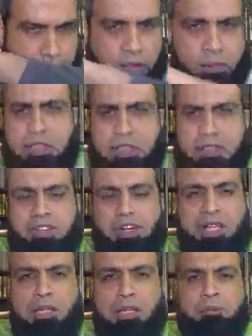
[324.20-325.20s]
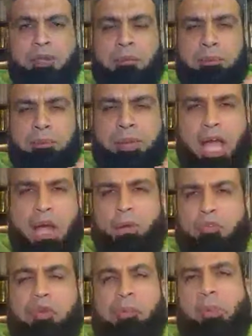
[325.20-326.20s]
He was a very
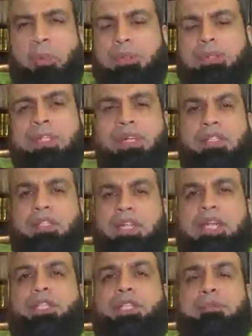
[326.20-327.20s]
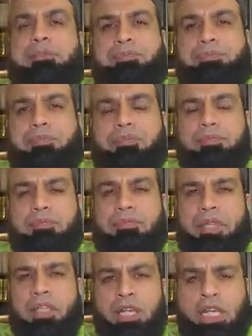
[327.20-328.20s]
powerful person in his nature.
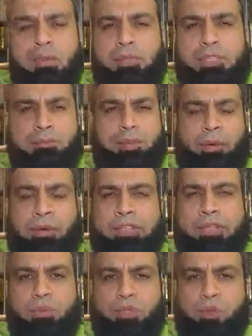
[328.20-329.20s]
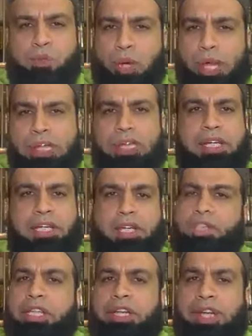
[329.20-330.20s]
He was a person with
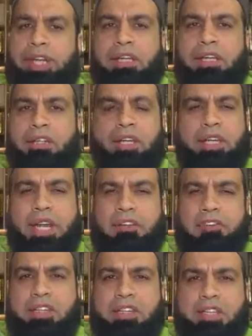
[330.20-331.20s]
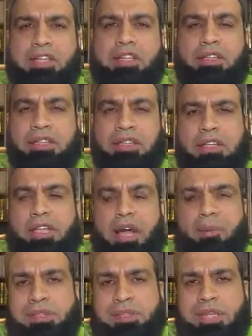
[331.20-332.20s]
rage and anger and everything.
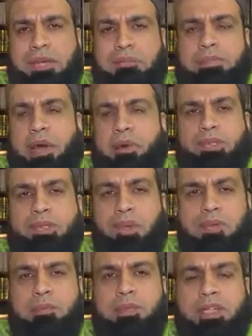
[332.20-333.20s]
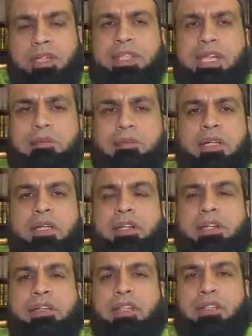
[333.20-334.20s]
That was him. That was Umar bin Khattab
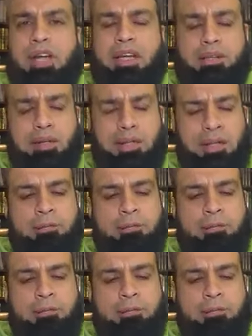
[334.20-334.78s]
radiallahu anhu.